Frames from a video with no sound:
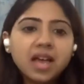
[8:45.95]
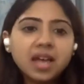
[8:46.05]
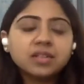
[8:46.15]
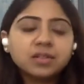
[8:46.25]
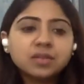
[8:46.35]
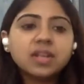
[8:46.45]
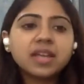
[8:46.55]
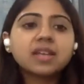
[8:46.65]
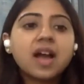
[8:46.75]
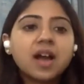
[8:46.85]
and
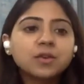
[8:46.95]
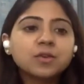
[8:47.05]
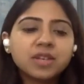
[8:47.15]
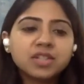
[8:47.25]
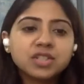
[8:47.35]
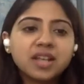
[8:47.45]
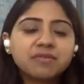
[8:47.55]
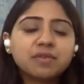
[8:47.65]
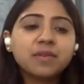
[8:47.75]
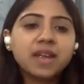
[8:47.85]
like how you mentioned,
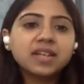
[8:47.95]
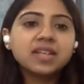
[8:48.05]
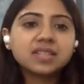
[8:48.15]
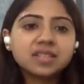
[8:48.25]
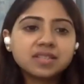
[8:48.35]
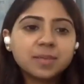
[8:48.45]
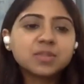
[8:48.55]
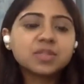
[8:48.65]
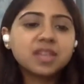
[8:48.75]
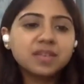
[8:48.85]
like for weddings,
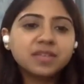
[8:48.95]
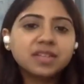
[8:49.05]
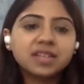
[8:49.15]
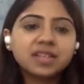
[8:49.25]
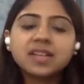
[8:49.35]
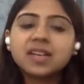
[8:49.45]
reception, everything.